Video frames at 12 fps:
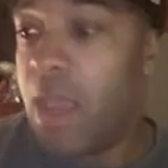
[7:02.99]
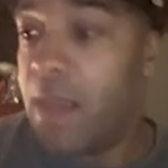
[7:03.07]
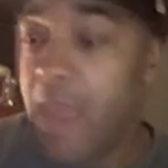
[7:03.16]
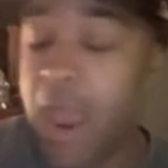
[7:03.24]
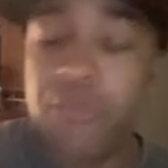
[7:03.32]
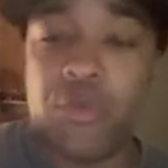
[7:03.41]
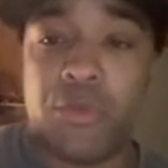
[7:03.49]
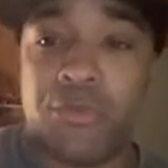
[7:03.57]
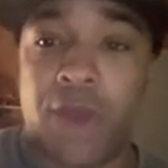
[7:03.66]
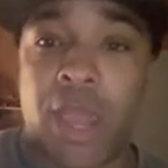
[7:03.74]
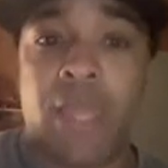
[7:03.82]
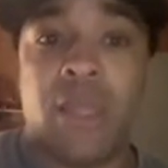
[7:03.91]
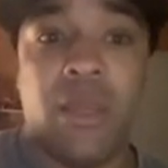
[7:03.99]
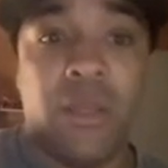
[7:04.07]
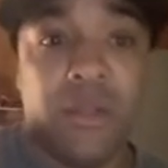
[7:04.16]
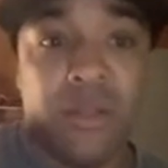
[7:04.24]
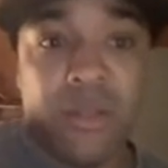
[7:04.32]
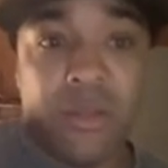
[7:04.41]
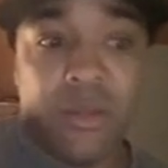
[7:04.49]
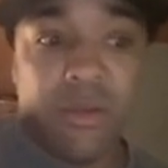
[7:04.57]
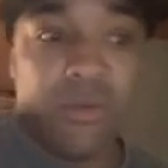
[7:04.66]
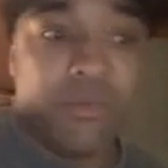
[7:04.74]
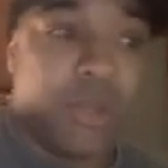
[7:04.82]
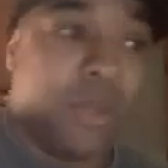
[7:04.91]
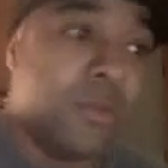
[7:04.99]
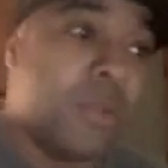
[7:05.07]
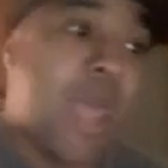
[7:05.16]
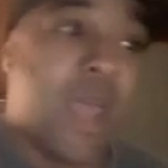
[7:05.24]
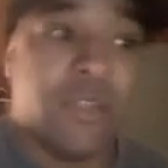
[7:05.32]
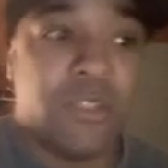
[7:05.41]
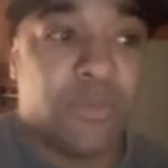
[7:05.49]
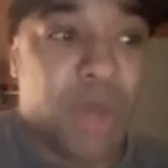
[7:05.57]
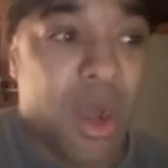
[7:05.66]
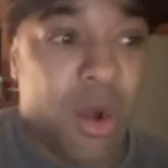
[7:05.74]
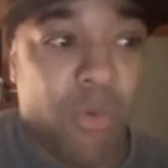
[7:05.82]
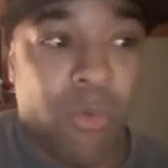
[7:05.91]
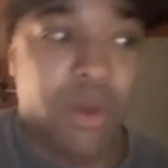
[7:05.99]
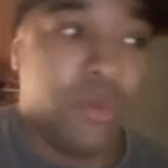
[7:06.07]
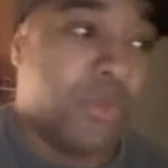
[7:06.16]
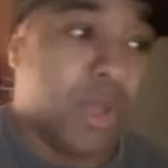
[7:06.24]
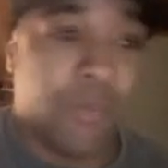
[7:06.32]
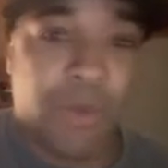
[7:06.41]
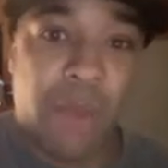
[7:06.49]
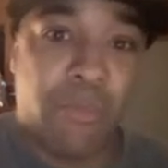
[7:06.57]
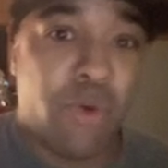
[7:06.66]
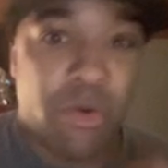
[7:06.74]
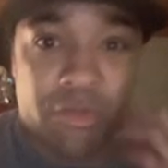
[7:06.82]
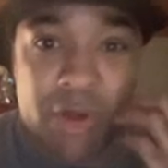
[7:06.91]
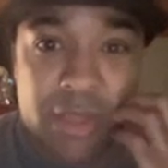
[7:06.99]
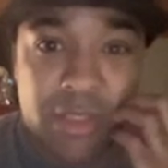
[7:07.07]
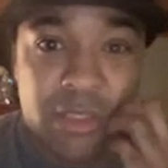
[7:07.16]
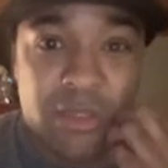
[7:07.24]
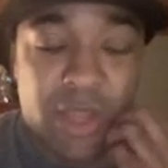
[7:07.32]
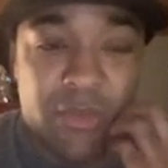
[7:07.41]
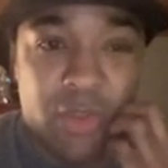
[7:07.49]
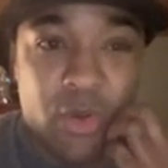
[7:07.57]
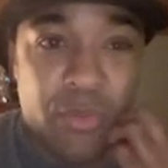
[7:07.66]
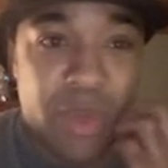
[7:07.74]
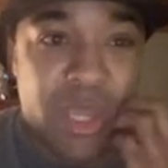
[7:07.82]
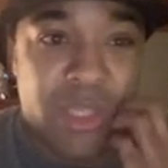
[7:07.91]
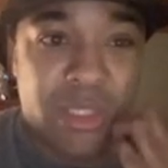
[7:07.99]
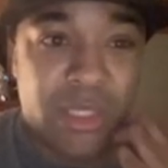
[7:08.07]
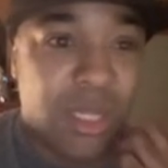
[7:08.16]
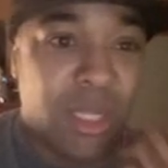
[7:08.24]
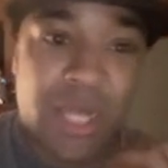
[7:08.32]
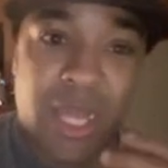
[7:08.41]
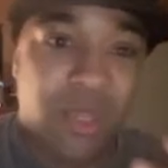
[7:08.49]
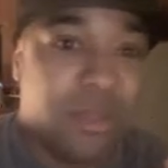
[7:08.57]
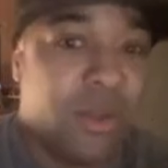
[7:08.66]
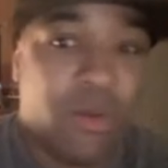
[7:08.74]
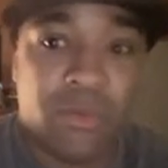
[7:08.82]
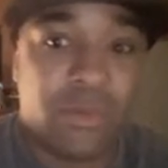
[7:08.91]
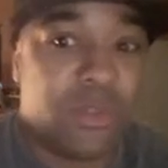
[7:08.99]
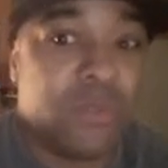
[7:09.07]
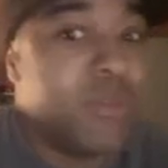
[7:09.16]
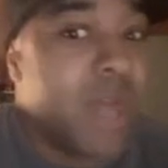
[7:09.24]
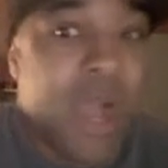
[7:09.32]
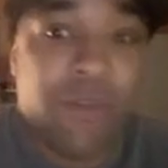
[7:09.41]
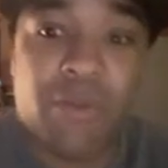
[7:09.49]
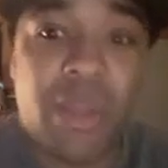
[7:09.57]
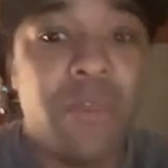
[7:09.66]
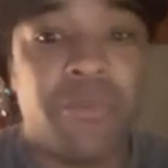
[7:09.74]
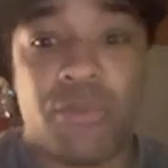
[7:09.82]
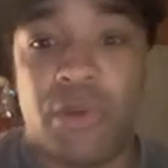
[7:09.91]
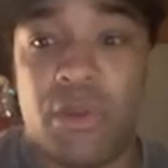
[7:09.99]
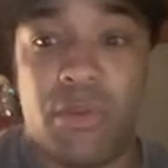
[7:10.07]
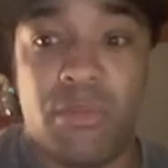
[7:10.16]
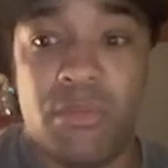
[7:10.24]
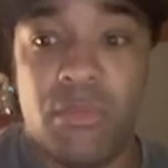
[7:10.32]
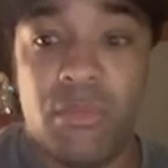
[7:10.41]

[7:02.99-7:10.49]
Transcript: And after the fight, when asked about what do you think about Prokhorov and Lopez, he like, yo, you not ready for him.